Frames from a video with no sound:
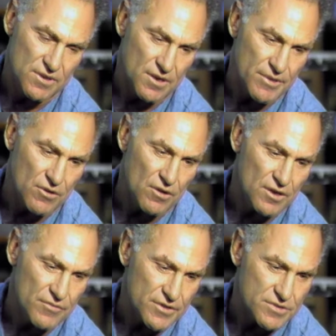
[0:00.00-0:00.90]
I mean, all
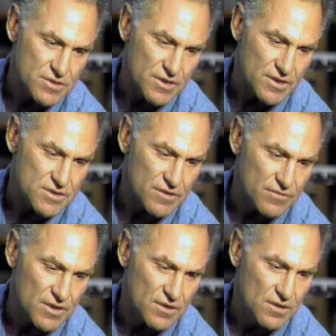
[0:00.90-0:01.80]
of those things I
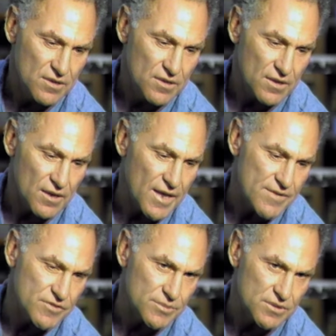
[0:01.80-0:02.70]
find
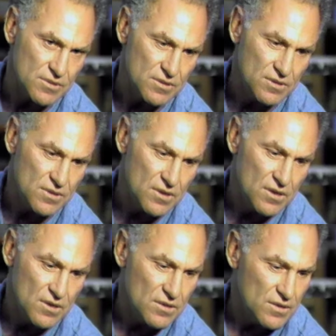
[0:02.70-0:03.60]
laughable. No, no I,
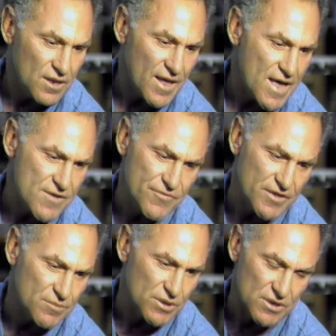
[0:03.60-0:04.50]
I can't. I, I,
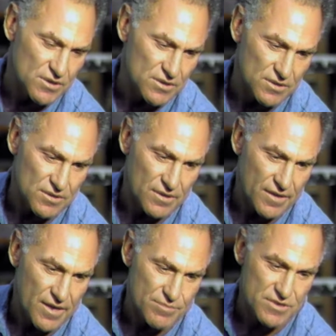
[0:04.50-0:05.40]
I, I can't agree
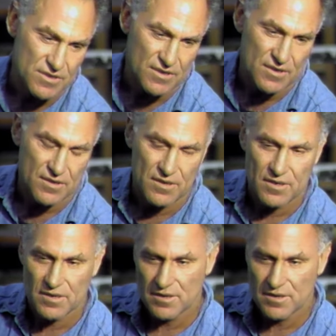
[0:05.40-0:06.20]
with that. I mean, you have something.